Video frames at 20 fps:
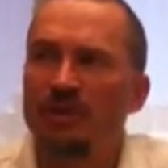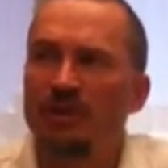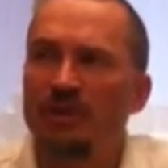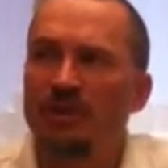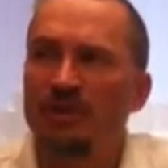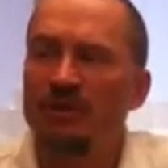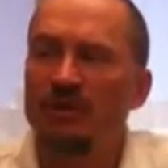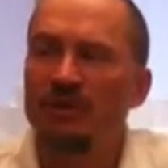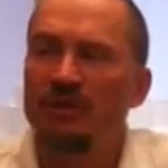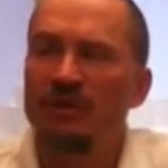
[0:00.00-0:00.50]
They
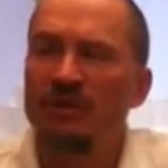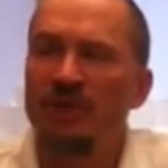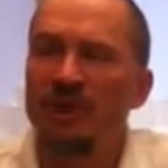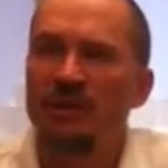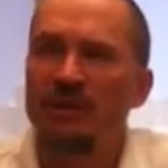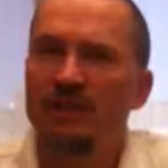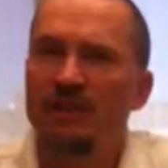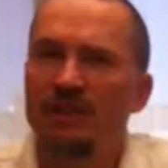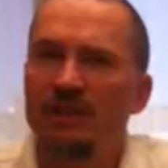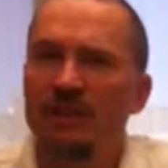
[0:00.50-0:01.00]
do a
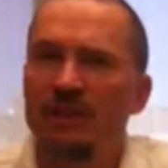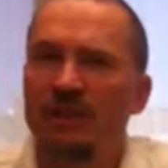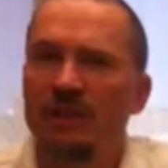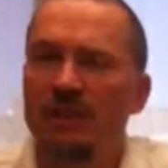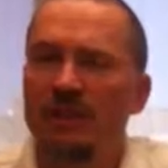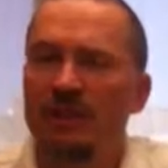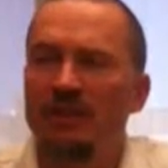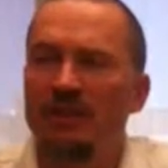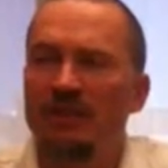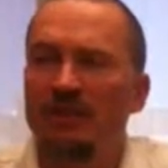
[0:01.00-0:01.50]

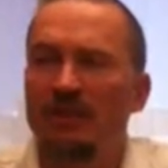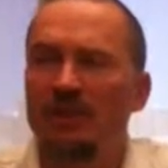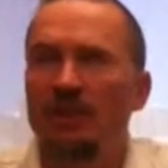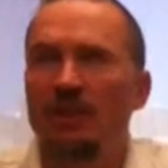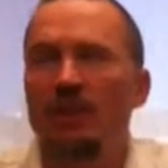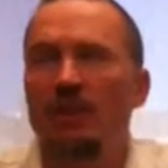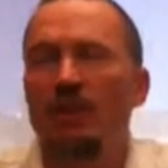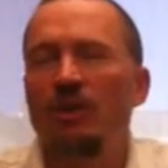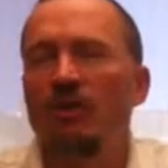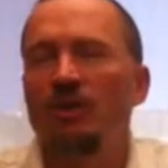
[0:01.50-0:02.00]
dissertation and they're
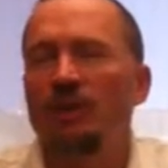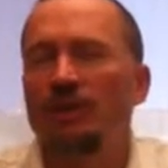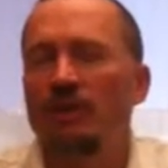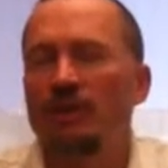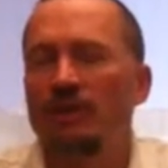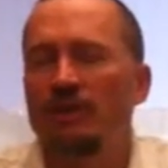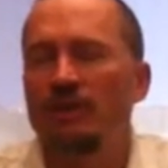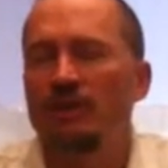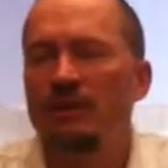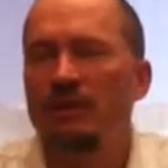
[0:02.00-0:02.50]
so
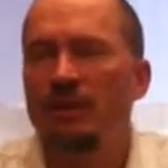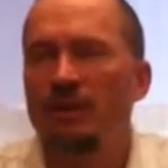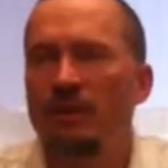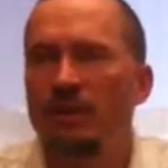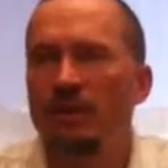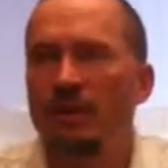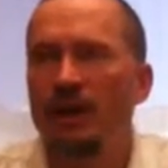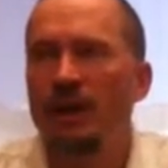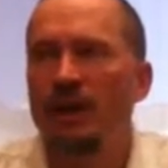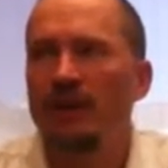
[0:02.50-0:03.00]

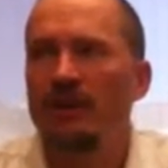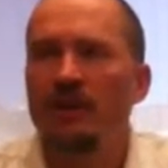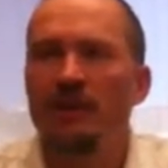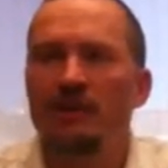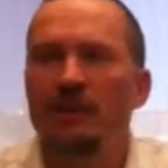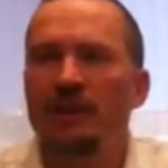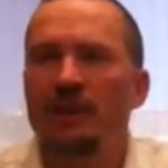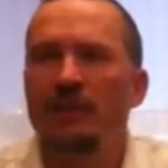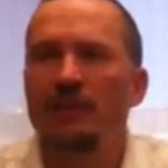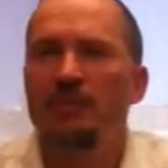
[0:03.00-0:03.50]
ingrained. I
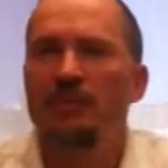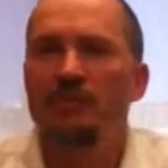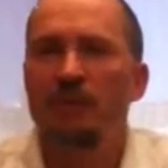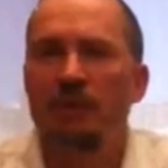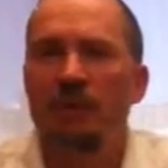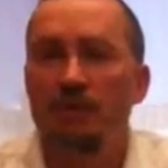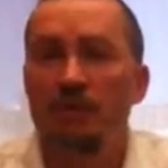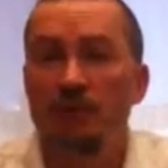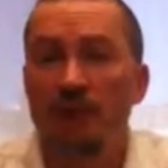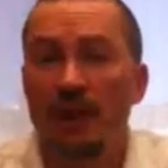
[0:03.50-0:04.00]
mean, it becomes
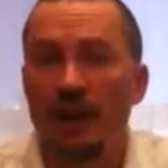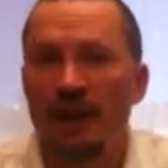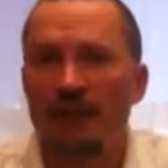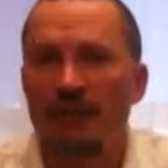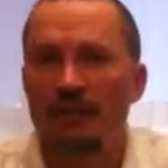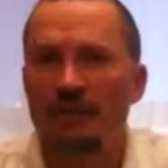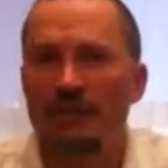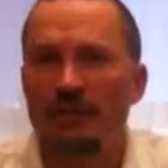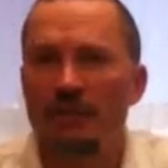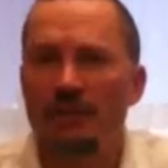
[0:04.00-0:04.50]
part of your
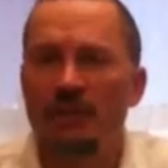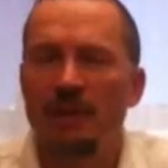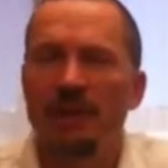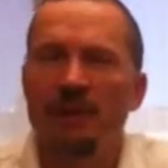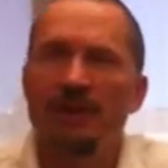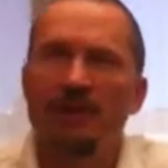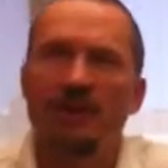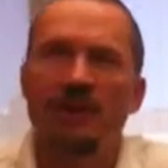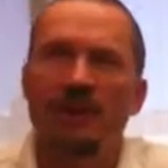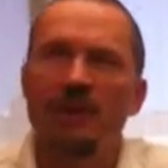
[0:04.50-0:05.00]
life. I
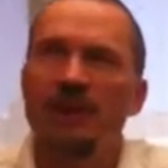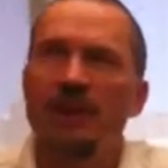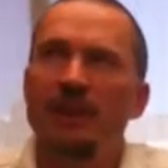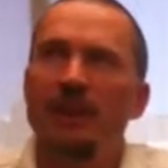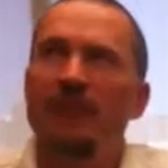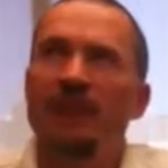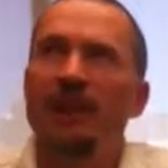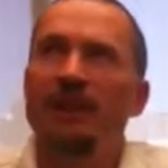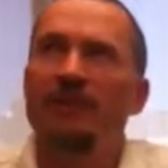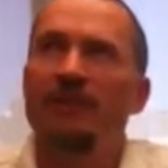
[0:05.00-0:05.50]
mean,
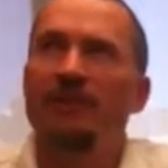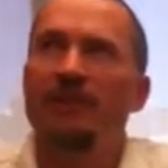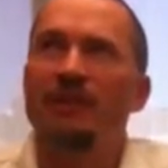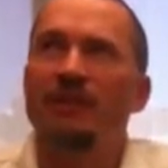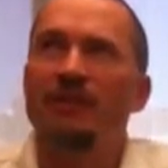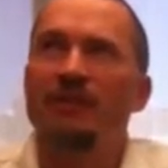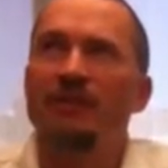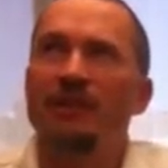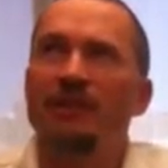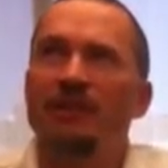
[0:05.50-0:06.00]
I always
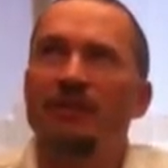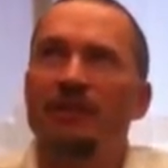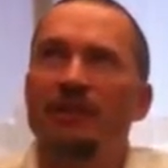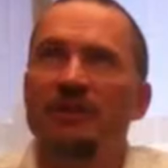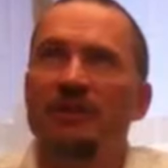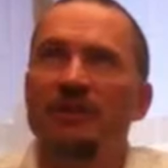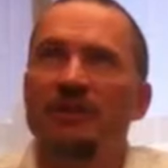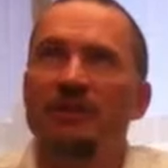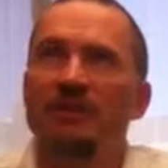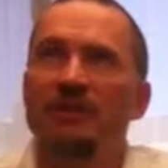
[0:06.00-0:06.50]
say,
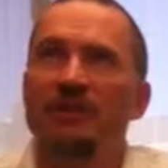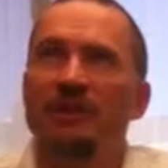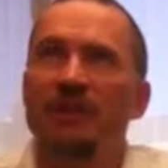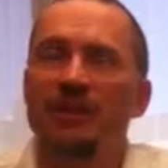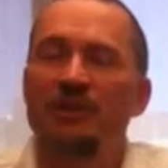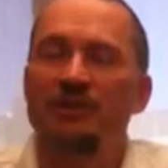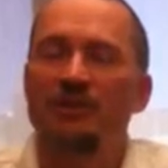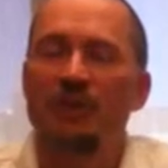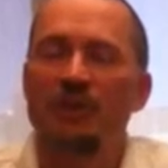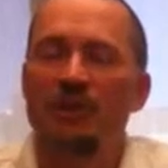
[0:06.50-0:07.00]
if your
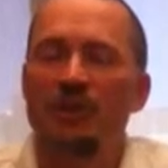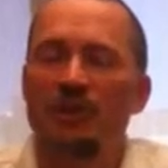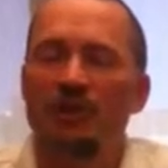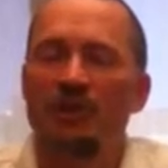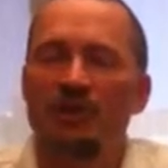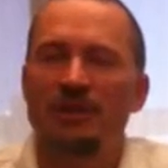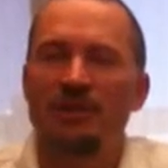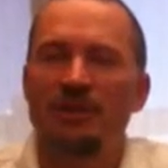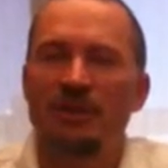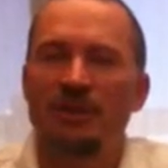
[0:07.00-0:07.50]
doctoral
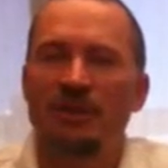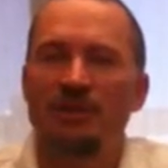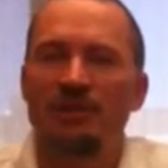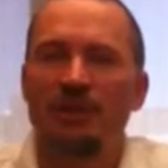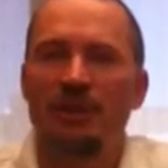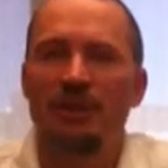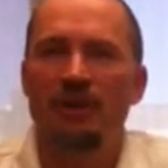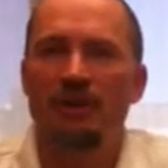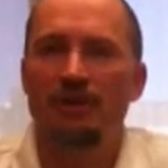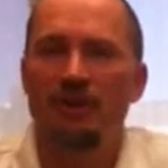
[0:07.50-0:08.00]
work doesn't
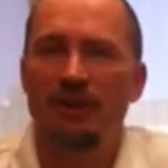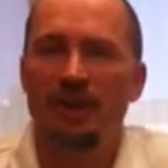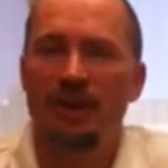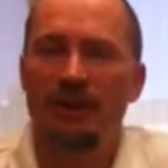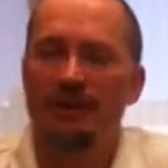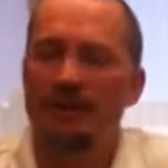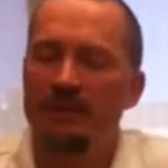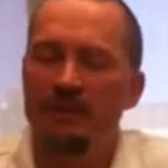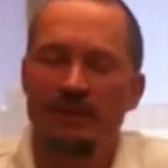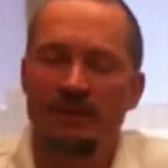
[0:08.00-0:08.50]
become part of your
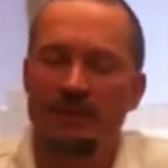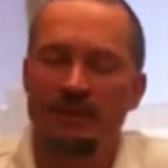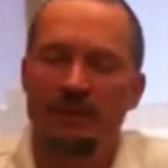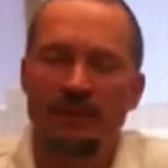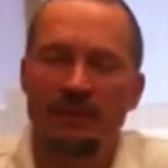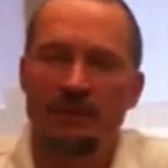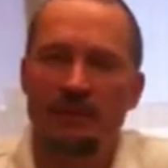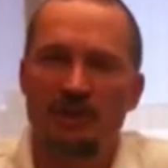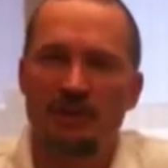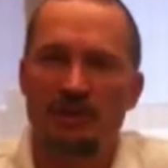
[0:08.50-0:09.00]
life, then you
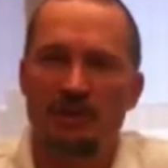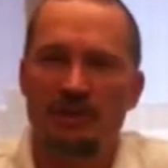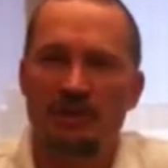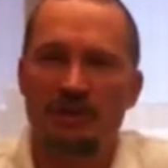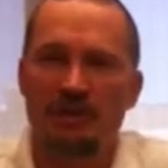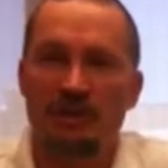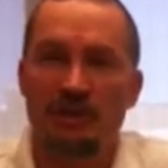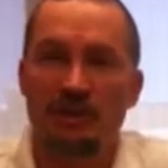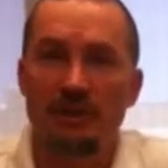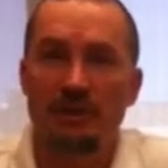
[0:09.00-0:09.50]
probably shouldn't be
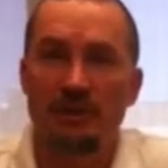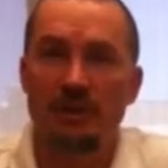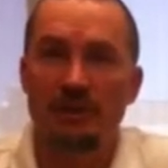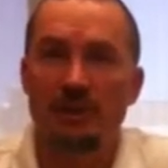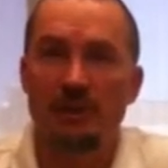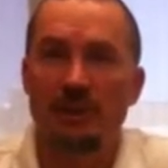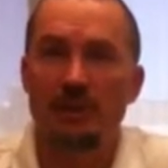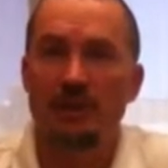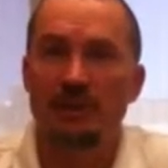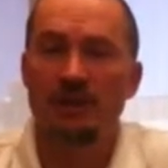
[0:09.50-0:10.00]
doing a
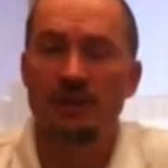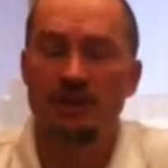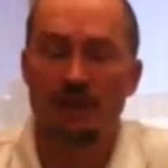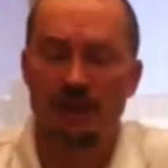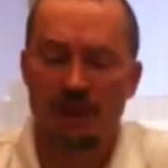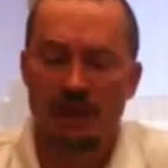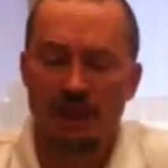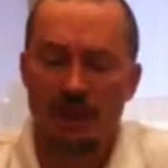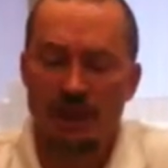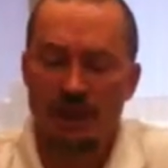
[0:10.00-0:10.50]
PhD.